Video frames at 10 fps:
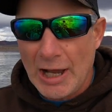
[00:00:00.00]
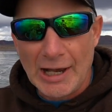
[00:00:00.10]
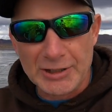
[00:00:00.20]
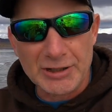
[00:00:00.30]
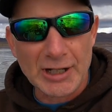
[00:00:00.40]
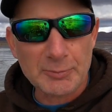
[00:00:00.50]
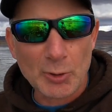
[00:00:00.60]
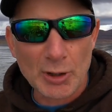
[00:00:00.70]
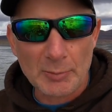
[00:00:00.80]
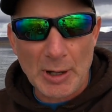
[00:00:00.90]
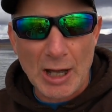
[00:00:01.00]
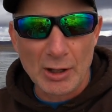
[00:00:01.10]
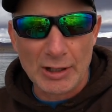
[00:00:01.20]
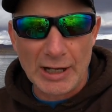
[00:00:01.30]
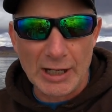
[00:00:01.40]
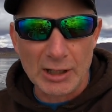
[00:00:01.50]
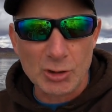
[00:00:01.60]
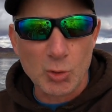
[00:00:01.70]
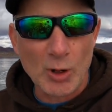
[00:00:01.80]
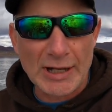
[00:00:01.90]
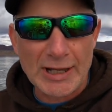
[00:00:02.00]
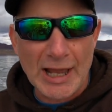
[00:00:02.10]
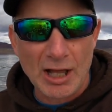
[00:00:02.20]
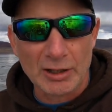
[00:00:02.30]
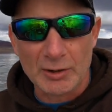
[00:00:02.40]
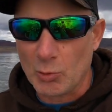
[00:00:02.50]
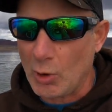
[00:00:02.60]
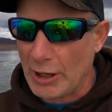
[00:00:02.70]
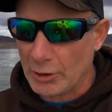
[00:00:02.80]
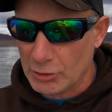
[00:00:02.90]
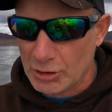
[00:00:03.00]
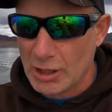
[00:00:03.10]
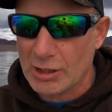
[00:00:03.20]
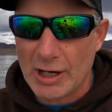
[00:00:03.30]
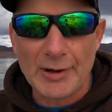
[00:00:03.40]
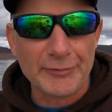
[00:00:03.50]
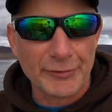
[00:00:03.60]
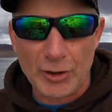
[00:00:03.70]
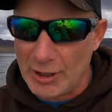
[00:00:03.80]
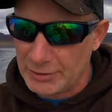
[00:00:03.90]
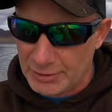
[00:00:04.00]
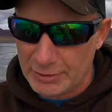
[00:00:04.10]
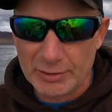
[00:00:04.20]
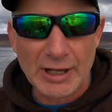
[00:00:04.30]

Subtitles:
I did put about a 20-gallon water jug up front